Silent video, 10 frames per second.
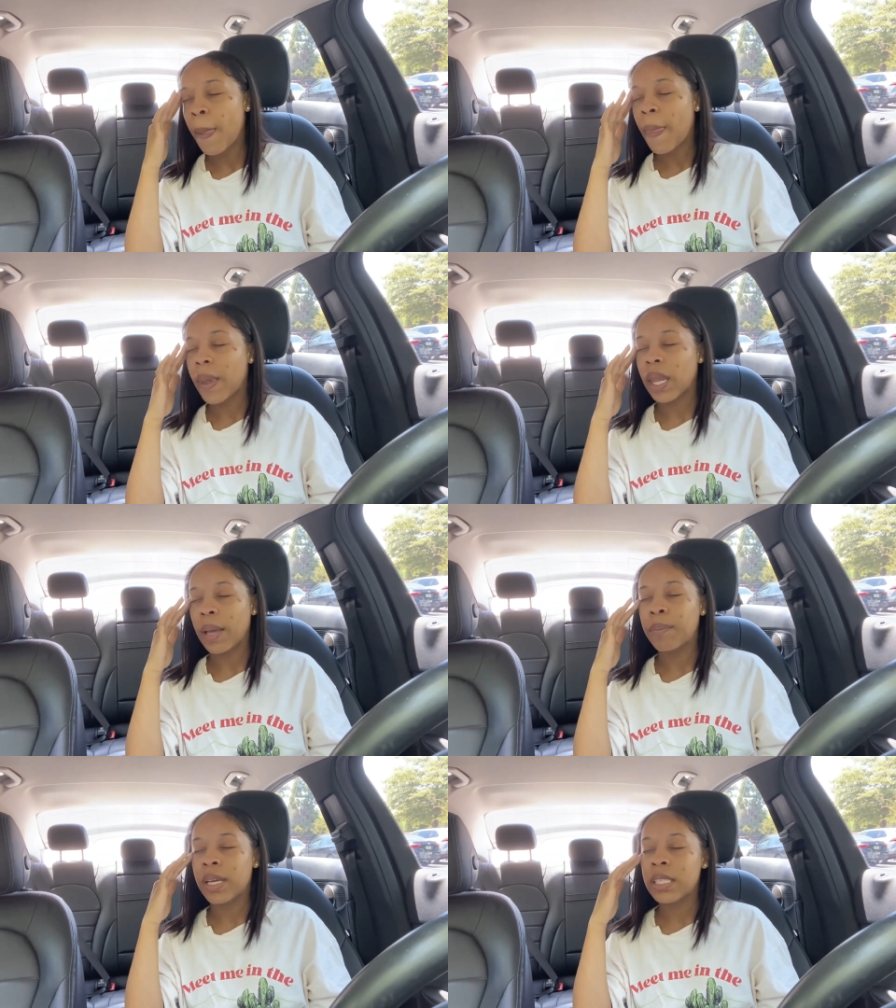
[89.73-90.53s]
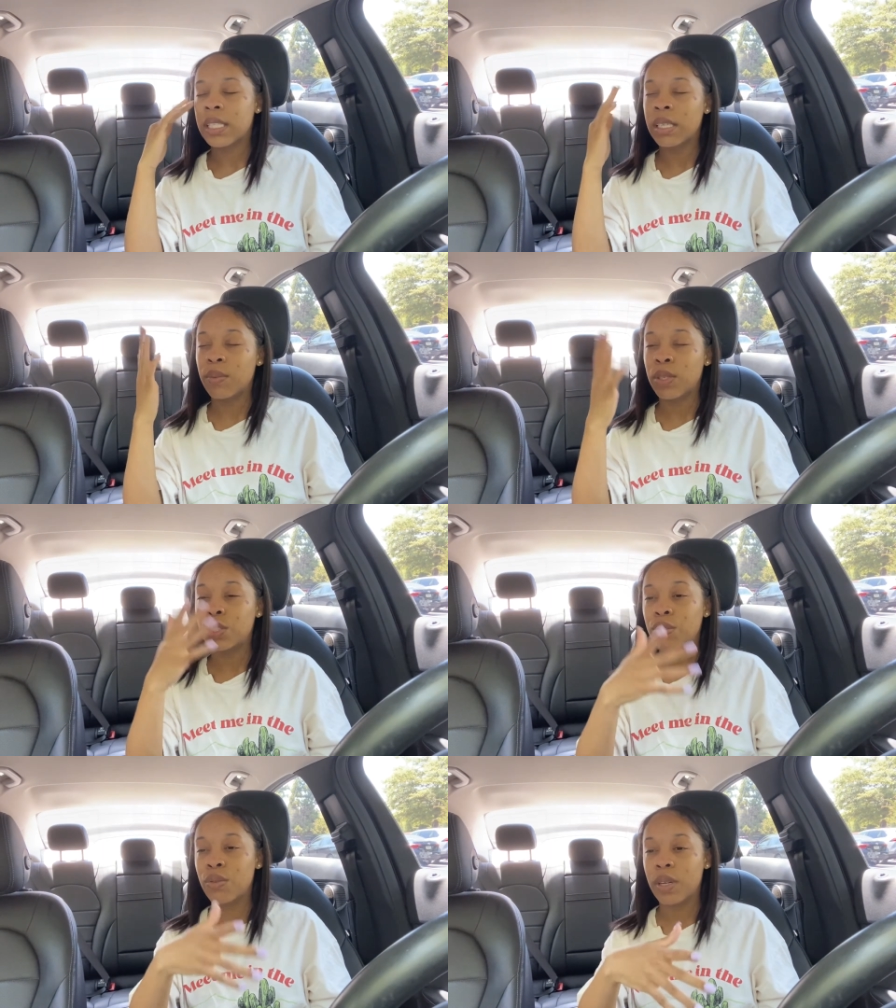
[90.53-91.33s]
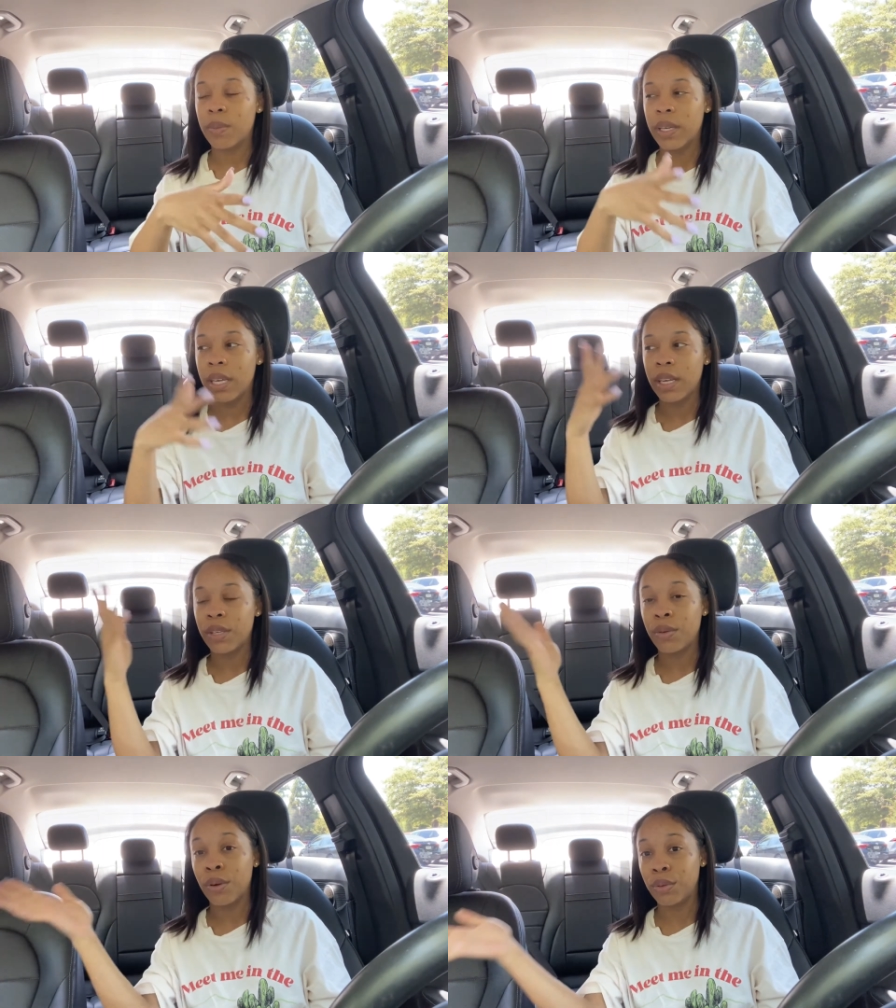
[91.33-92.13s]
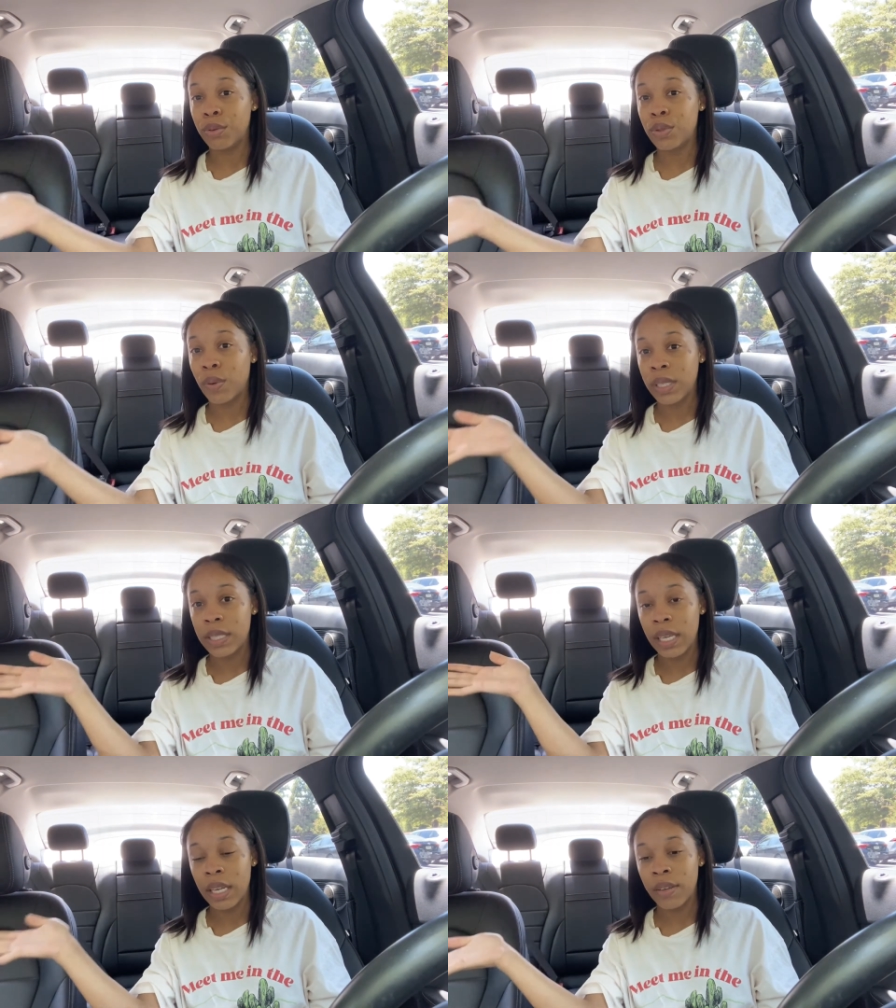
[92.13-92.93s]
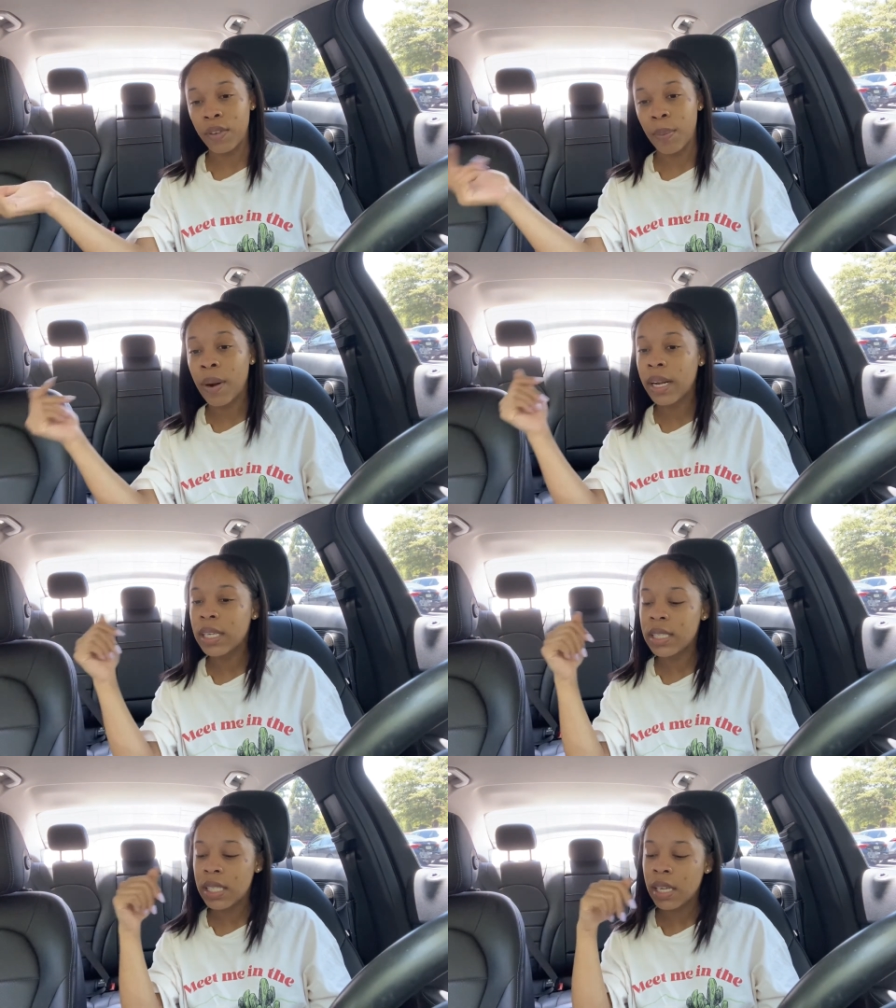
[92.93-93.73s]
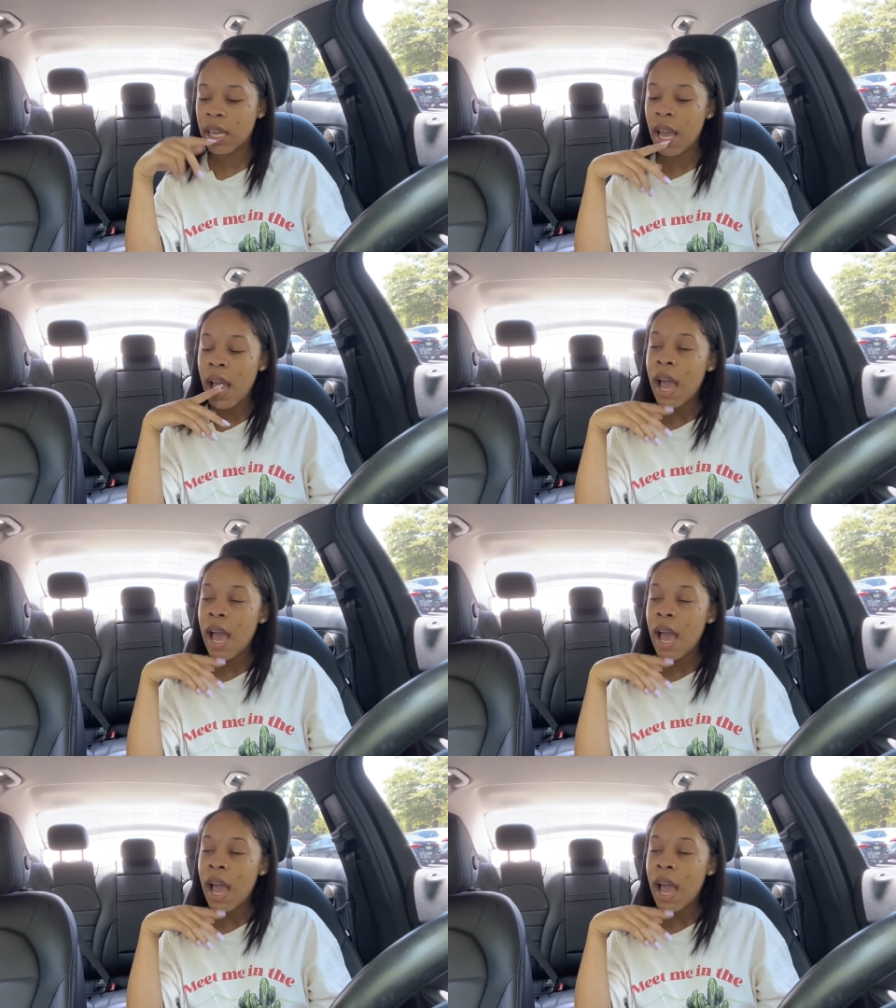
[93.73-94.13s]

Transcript: Like basically what you do in the beginning, you're gonna do towards the end of your pregnancy.